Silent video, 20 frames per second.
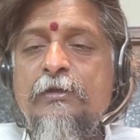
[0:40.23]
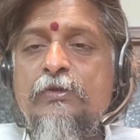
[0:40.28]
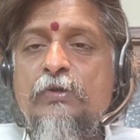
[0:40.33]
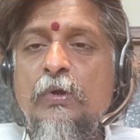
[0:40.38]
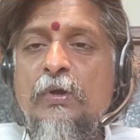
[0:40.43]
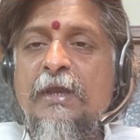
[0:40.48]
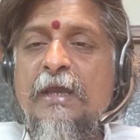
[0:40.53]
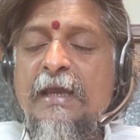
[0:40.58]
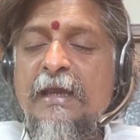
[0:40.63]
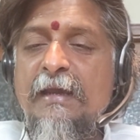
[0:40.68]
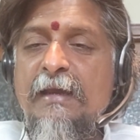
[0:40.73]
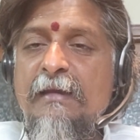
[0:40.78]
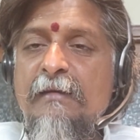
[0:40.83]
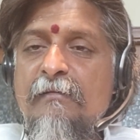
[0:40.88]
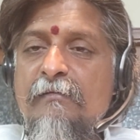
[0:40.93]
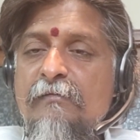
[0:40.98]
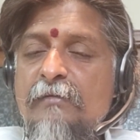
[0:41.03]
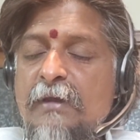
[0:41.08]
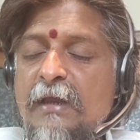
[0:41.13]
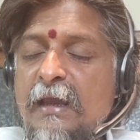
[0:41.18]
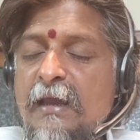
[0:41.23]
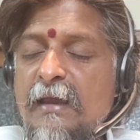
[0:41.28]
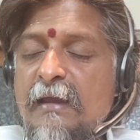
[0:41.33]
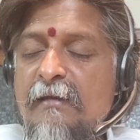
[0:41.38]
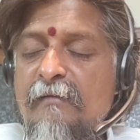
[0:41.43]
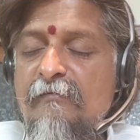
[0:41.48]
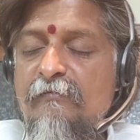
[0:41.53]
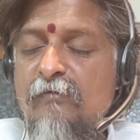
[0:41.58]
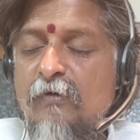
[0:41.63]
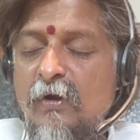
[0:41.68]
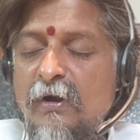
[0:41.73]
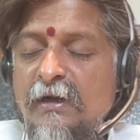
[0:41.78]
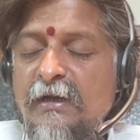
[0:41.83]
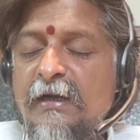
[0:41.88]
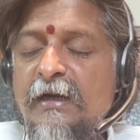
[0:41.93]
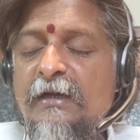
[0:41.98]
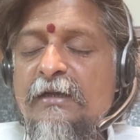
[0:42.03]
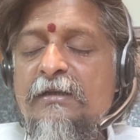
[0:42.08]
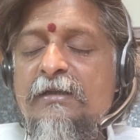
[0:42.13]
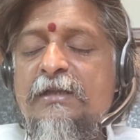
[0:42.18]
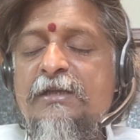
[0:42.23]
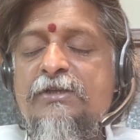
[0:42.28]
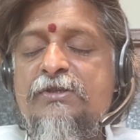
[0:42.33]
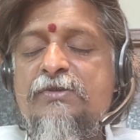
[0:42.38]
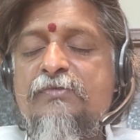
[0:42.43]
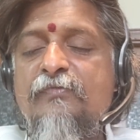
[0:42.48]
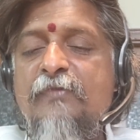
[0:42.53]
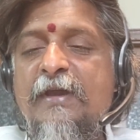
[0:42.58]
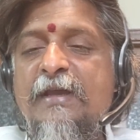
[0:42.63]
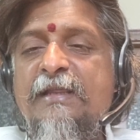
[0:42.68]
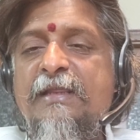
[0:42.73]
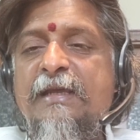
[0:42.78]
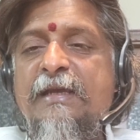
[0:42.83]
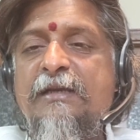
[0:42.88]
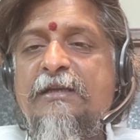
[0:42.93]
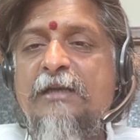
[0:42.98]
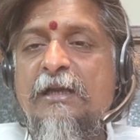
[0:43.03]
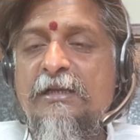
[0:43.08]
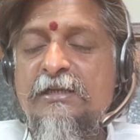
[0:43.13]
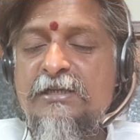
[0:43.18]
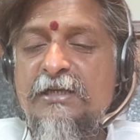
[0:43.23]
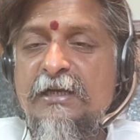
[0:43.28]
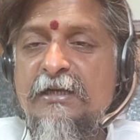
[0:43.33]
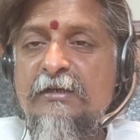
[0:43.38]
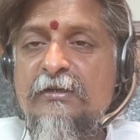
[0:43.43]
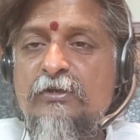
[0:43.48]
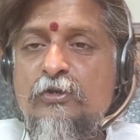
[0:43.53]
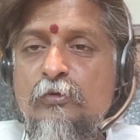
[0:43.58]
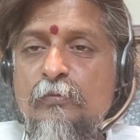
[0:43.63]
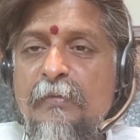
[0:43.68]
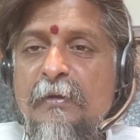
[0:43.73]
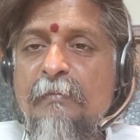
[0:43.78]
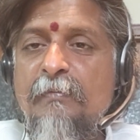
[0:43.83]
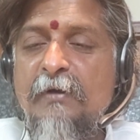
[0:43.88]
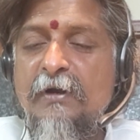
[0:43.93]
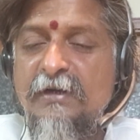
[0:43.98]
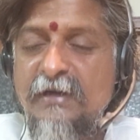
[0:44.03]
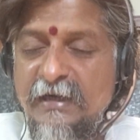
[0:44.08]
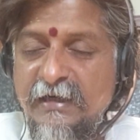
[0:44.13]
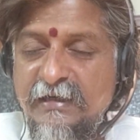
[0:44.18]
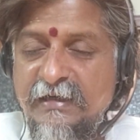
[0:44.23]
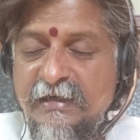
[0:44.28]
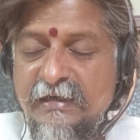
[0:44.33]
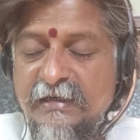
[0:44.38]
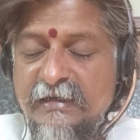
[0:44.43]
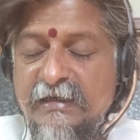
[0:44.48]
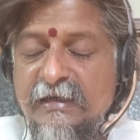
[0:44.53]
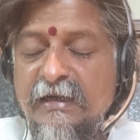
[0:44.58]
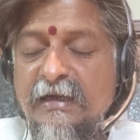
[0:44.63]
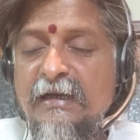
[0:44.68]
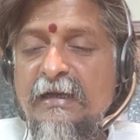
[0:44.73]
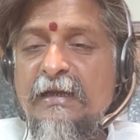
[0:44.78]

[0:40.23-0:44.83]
So he wanted this Vedic culture to be protected.